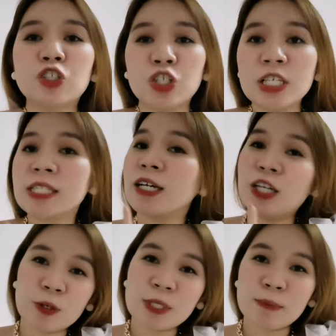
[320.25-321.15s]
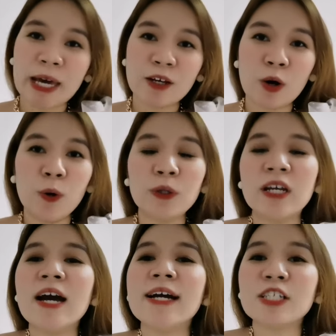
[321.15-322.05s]
just use my
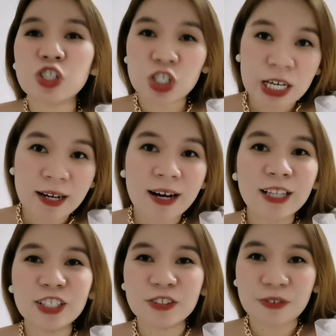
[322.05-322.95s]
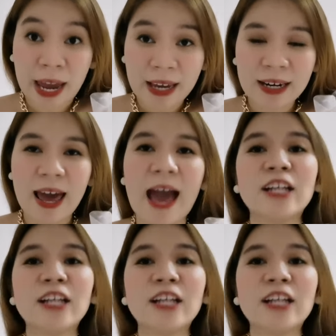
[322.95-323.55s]
code Chica Lorraine